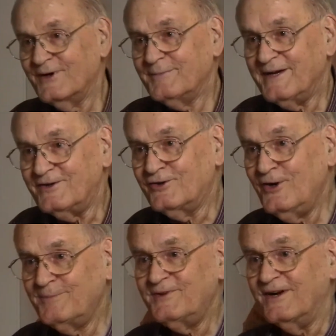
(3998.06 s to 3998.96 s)
my
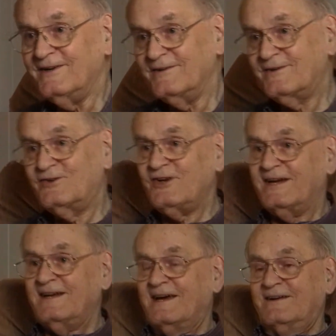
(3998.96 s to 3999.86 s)
troops there had
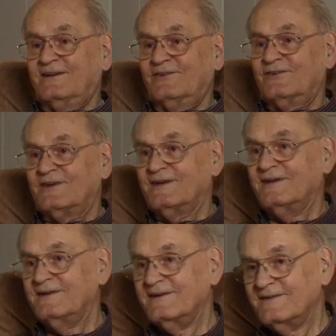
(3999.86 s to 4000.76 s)
checked out his
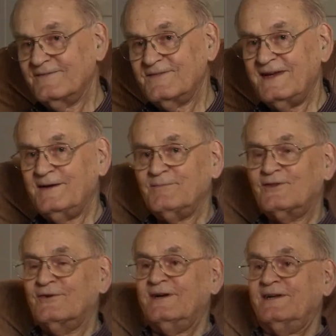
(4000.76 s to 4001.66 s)

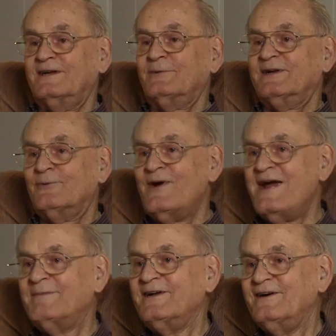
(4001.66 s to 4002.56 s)
M3, and he went
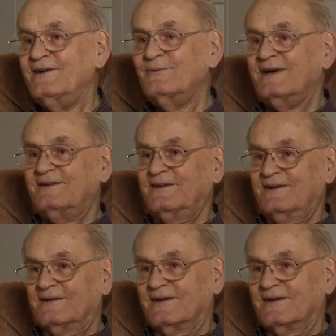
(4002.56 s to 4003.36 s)
rabbit hunting with it.